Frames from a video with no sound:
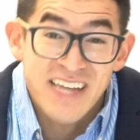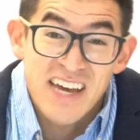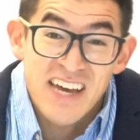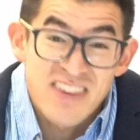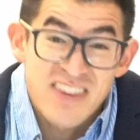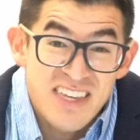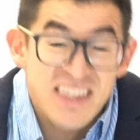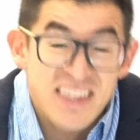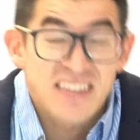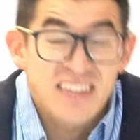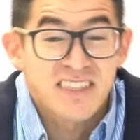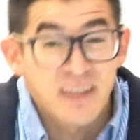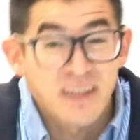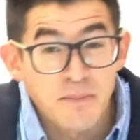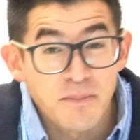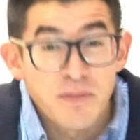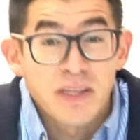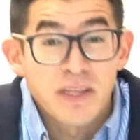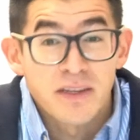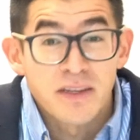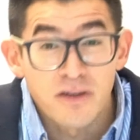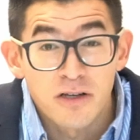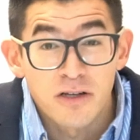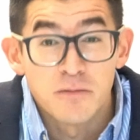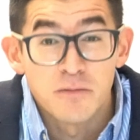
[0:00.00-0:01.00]
I think that's
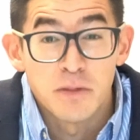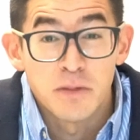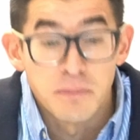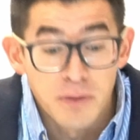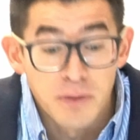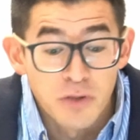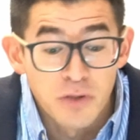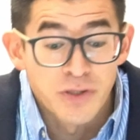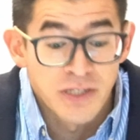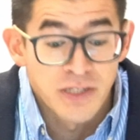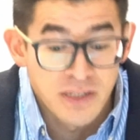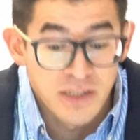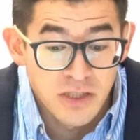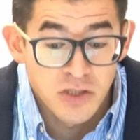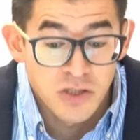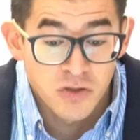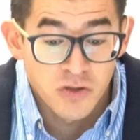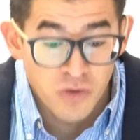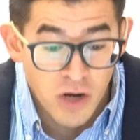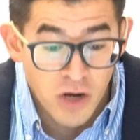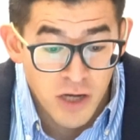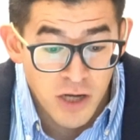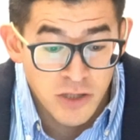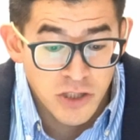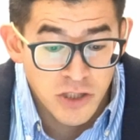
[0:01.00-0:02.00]
something that could be built into
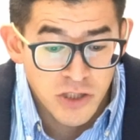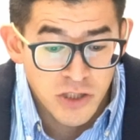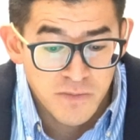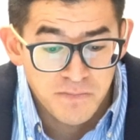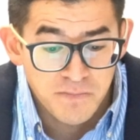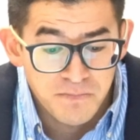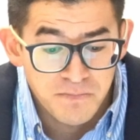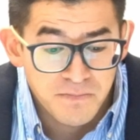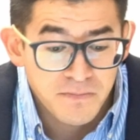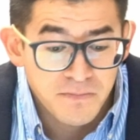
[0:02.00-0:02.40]
Stronge.